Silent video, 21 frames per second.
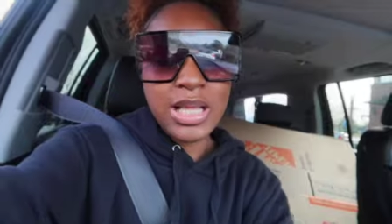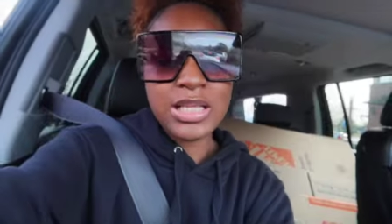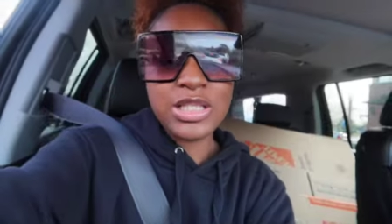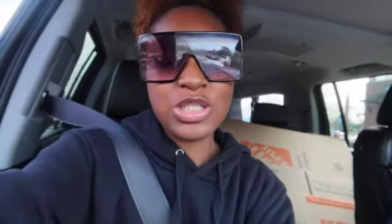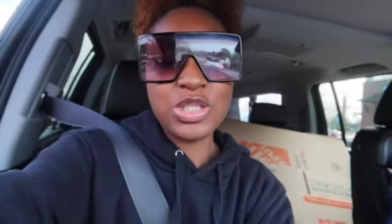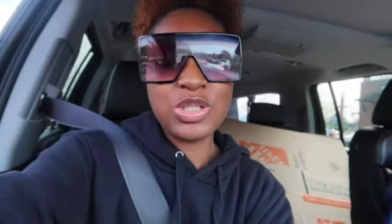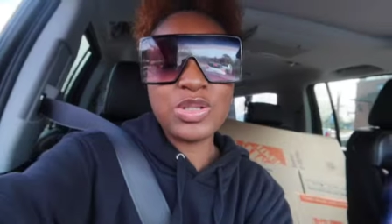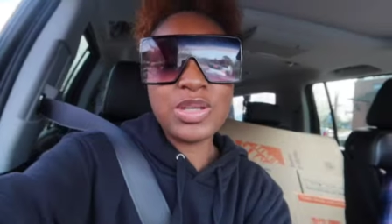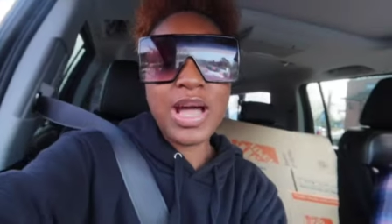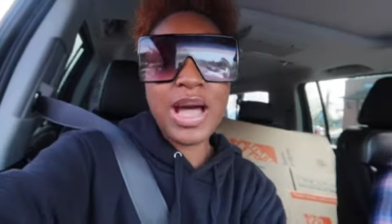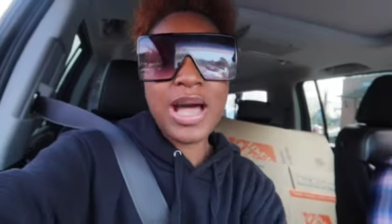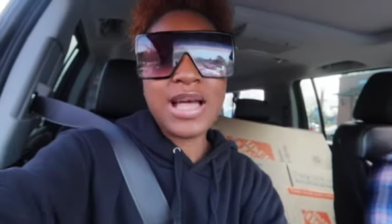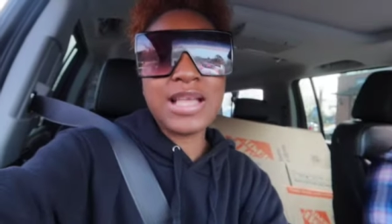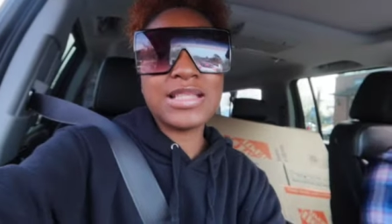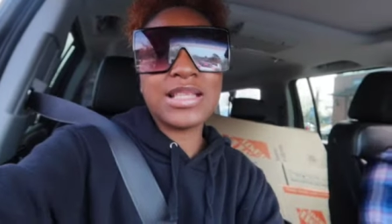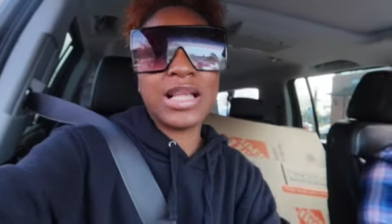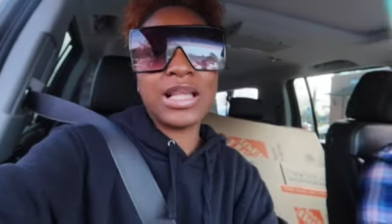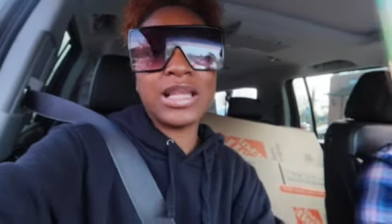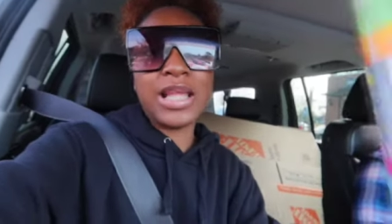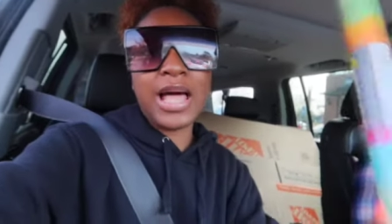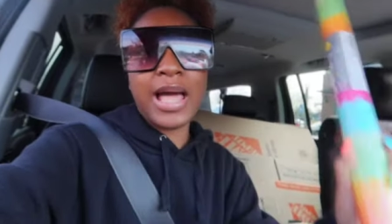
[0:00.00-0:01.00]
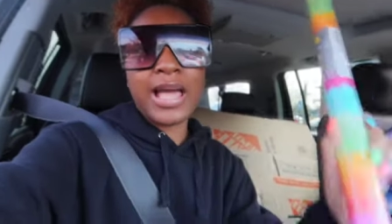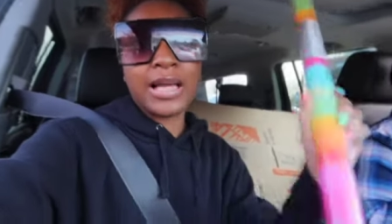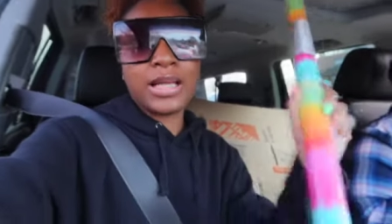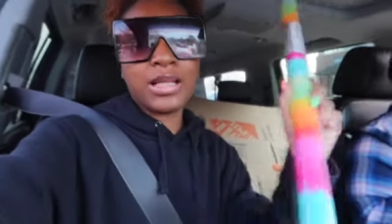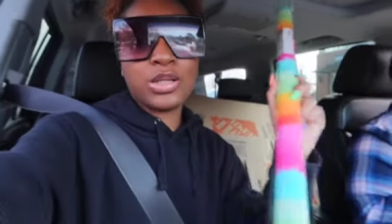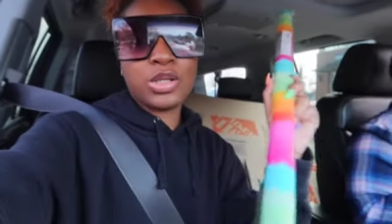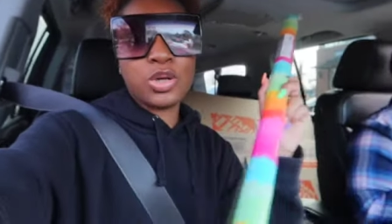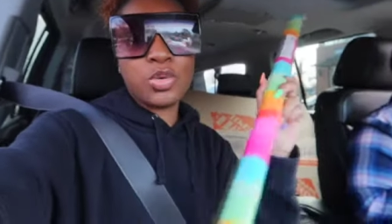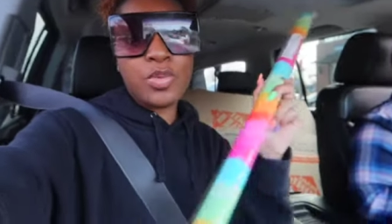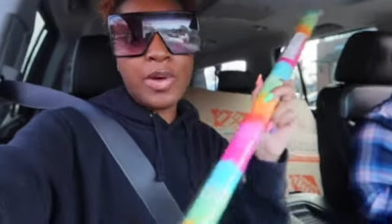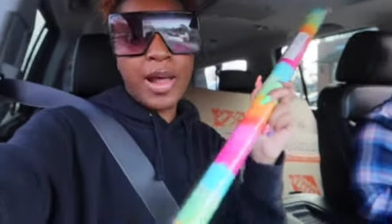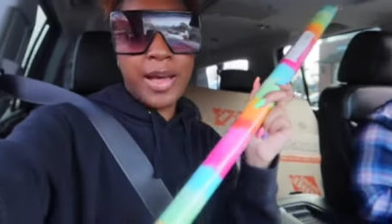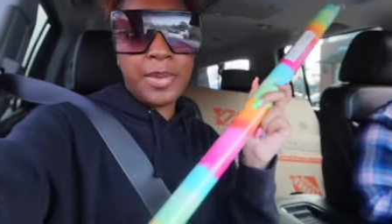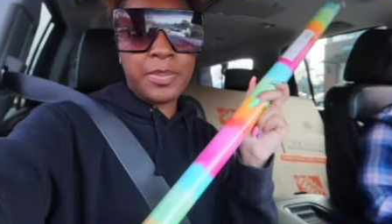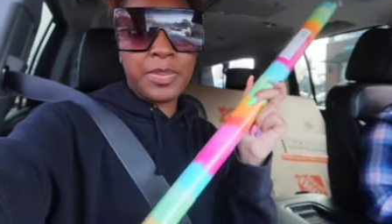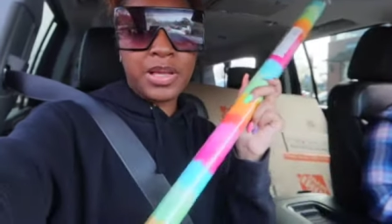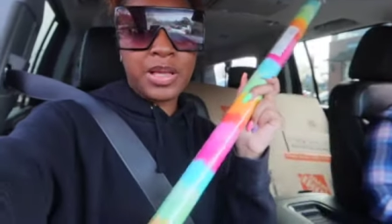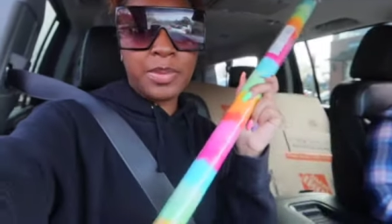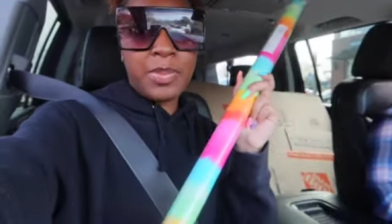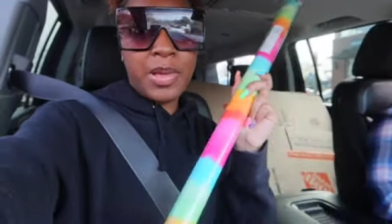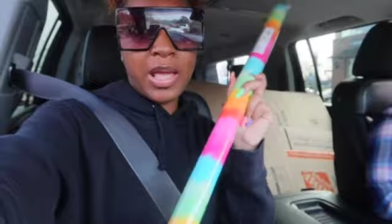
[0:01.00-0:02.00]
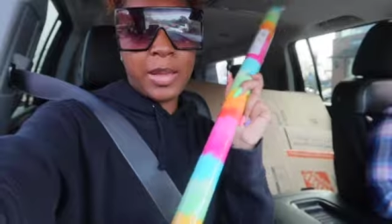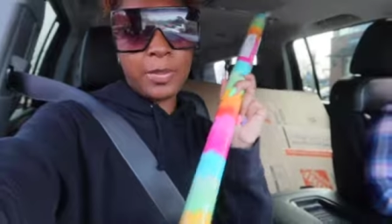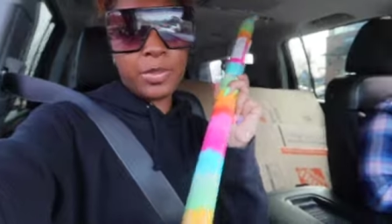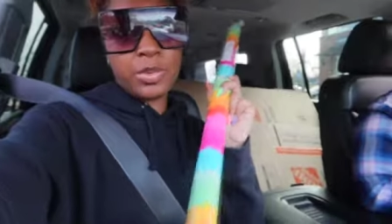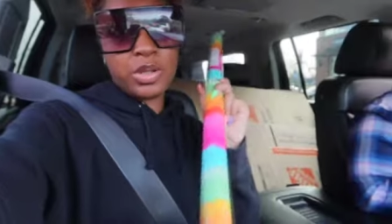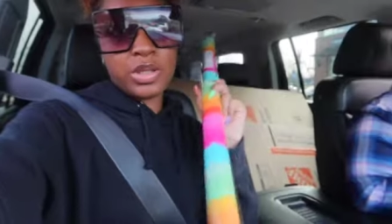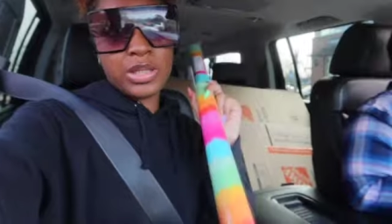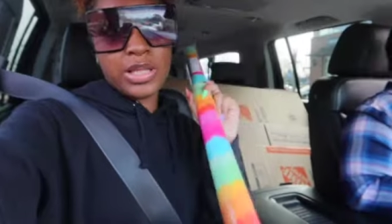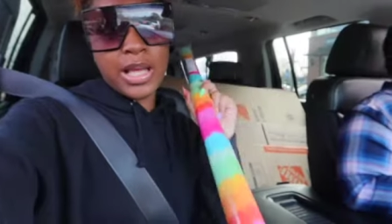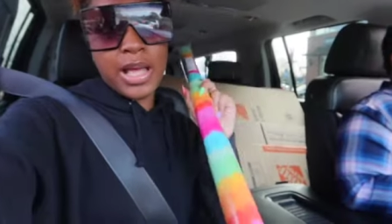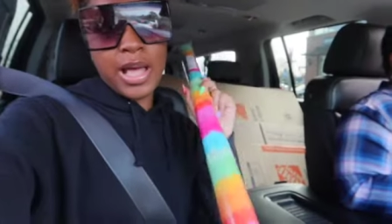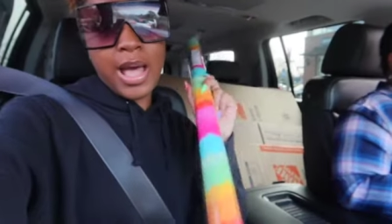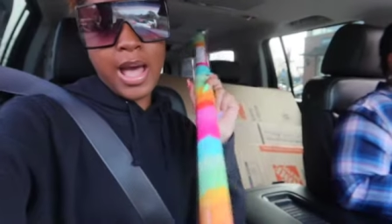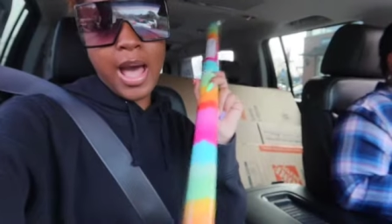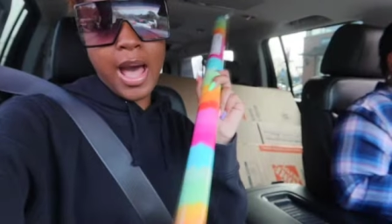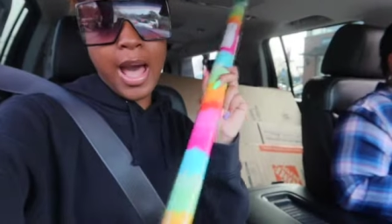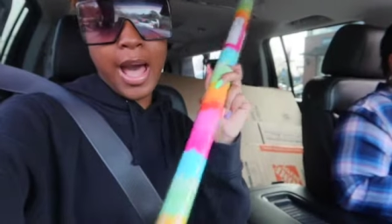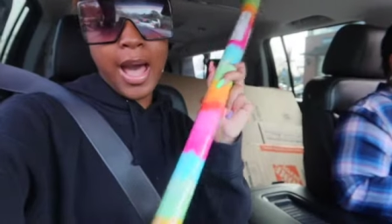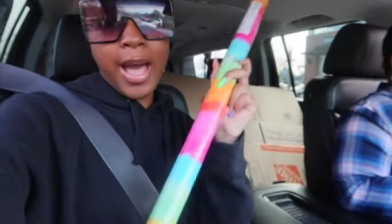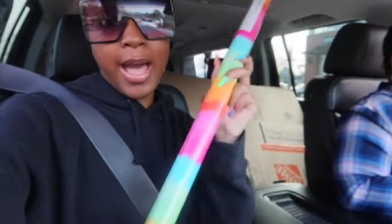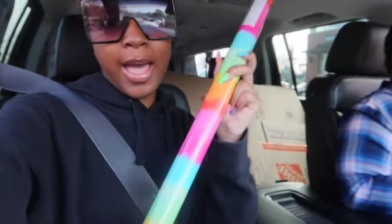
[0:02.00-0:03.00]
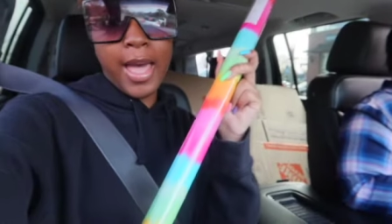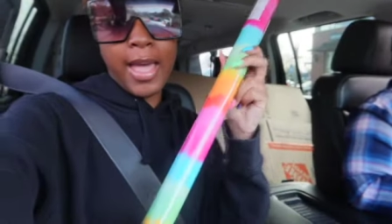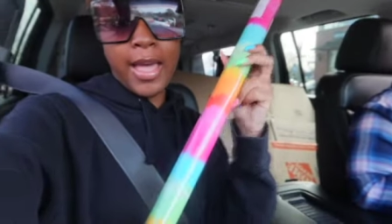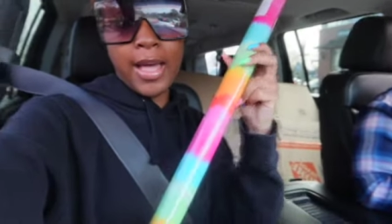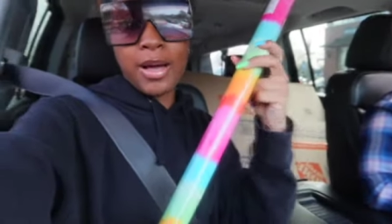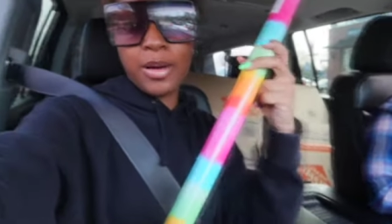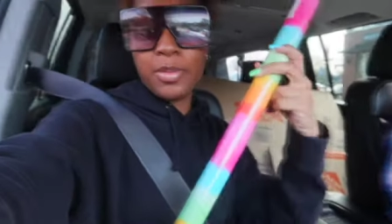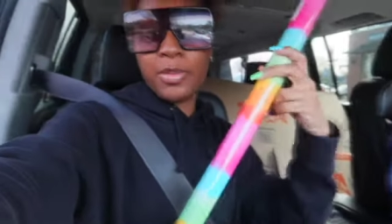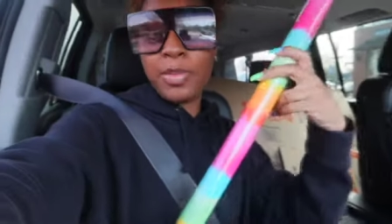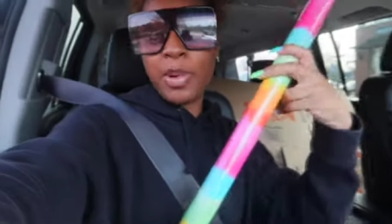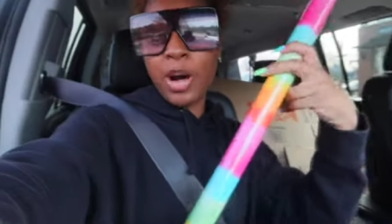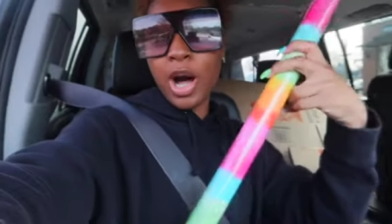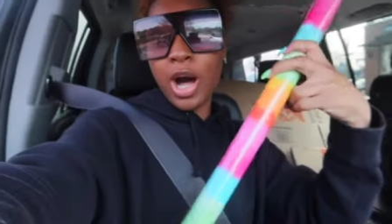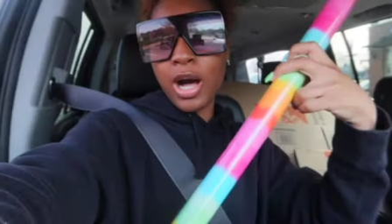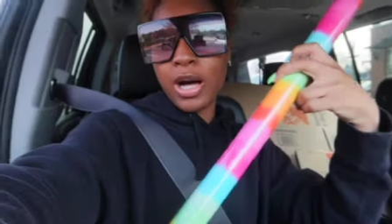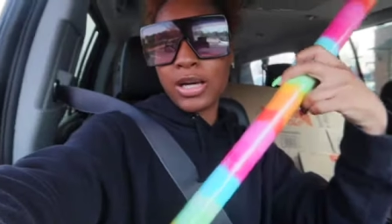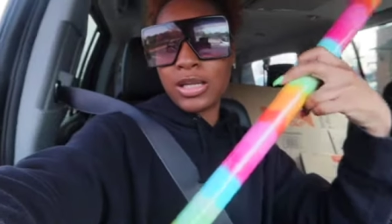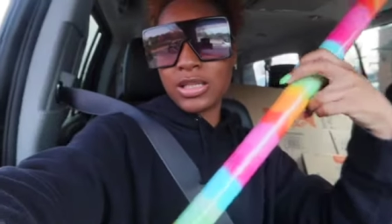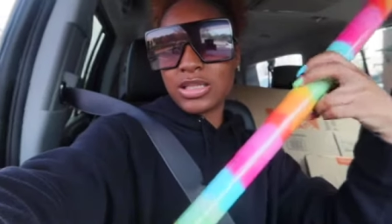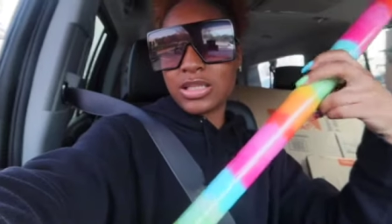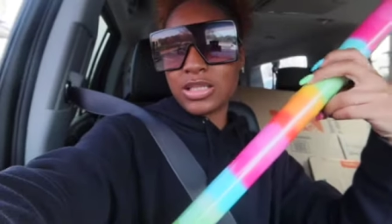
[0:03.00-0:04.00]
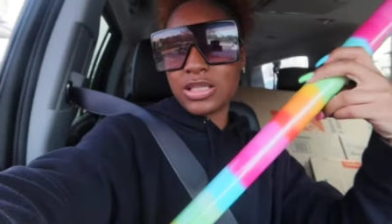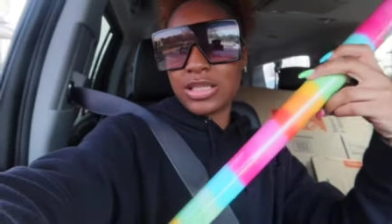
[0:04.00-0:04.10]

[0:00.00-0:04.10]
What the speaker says: Did you guys like the wrapping paper that I bought?